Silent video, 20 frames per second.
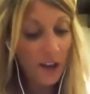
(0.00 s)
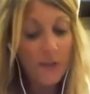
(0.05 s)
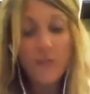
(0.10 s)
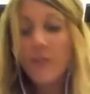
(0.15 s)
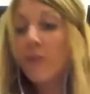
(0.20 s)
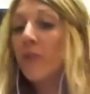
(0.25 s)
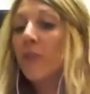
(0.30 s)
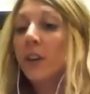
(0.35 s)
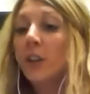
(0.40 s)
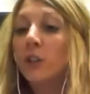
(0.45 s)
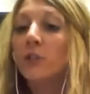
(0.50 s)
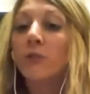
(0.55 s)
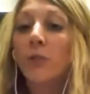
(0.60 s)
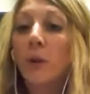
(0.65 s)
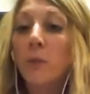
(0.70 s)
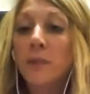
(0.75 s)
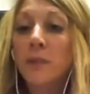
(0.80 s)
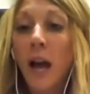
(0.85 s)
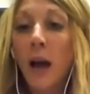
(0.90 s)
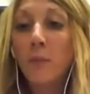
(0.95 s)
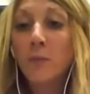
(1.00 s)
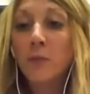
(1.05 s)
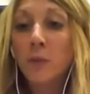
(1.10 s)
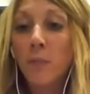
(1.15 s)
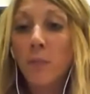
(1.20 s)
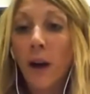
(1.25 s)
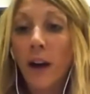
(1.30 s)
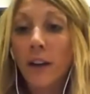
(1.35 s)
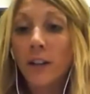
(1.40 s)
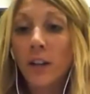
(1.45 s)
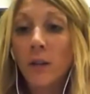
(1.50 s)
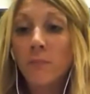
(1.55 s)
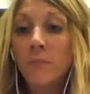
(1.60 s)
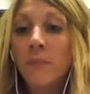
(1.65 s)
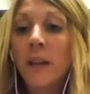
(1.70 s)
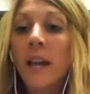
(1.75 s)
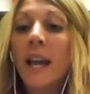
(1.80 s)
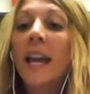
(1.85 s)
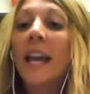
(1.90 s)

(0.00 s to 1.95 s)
filled from top to bottom,